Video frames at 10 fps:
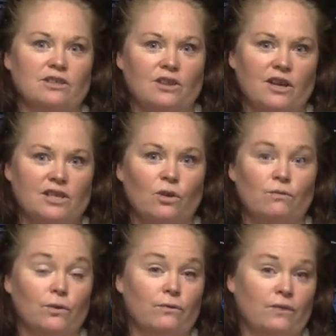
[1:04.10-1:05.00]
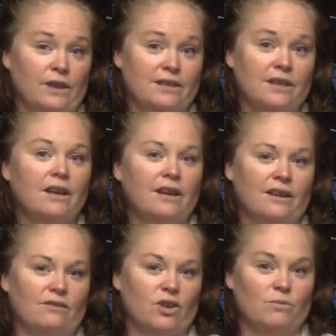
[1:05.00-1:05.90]
the size of your feet
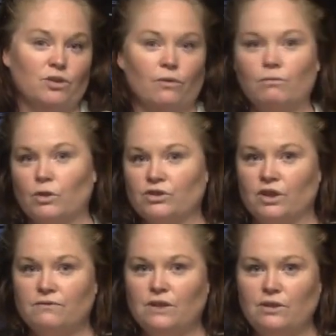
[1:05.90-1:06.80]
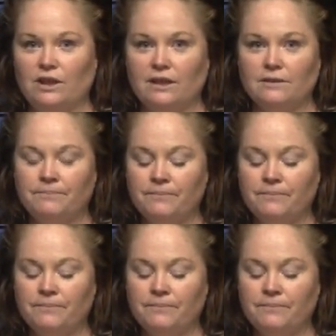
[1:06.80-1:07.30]
in terms of what size fin you need.